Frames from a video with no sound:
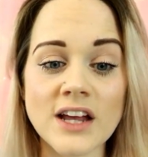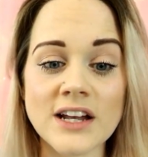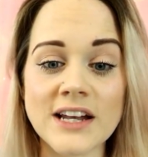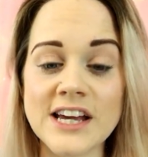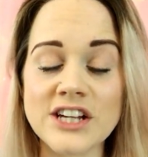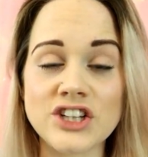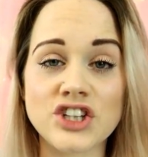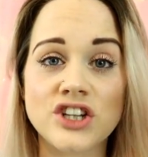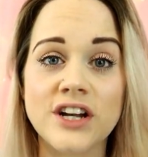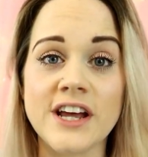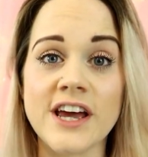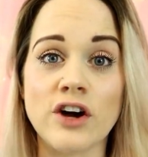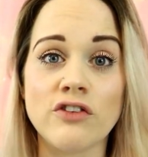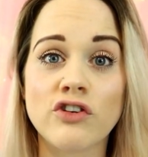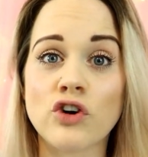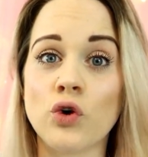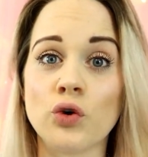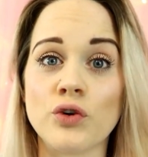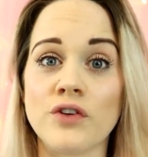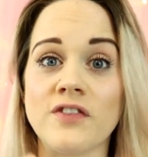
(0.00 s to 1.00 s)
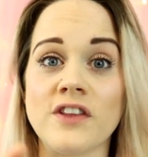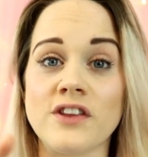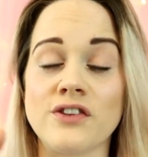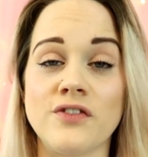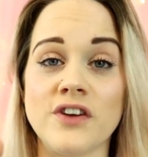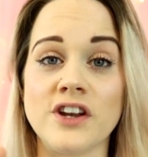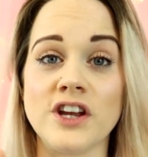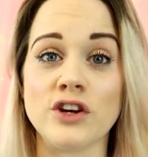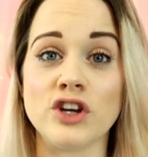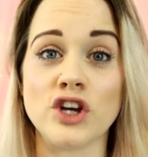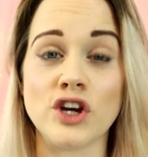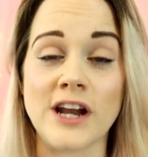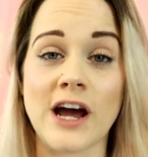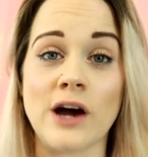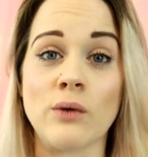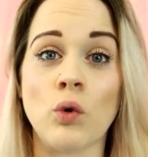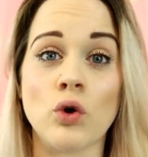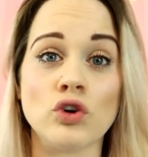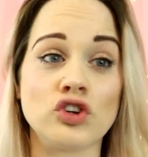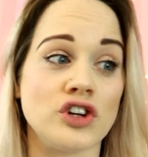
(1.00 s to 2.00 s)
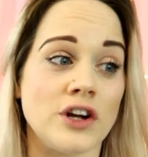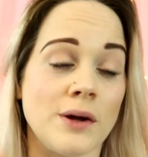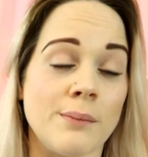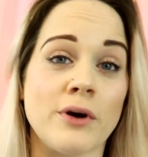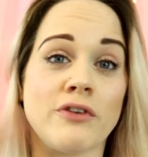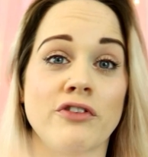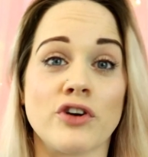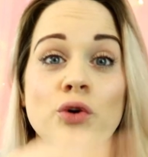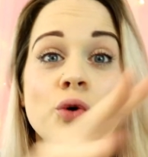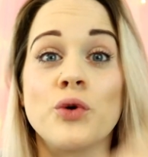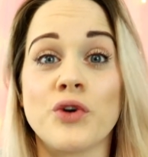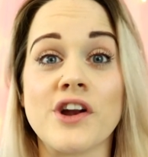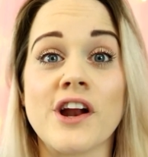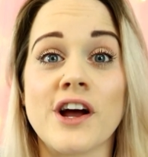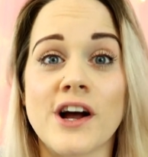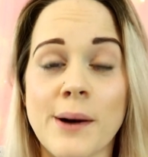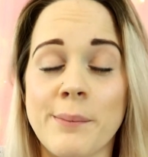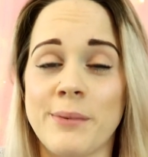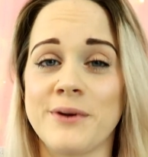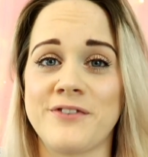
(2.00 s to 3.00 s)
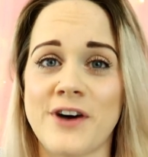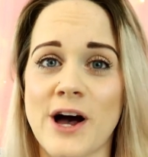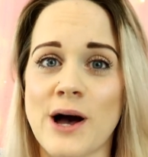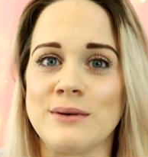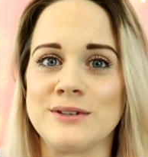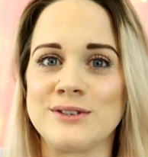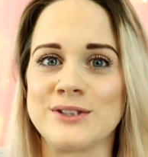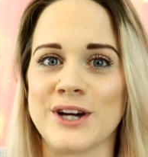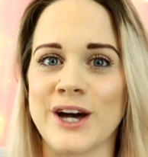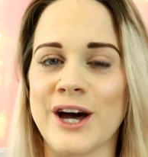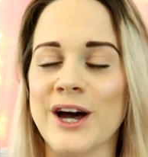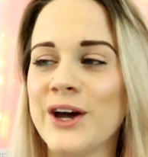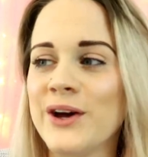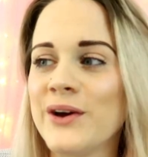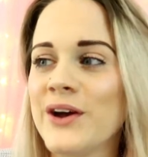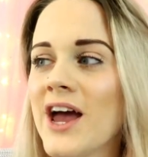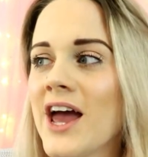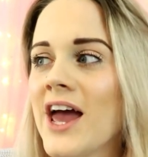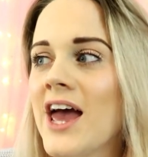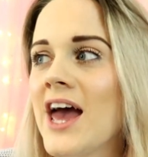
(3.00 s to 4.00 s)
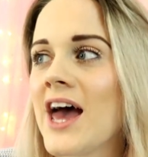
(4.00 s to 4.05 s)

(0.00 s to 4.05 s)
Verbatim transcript: Literally, I recorded this video, you're now watching it, but I recorded it a couple of hours ago.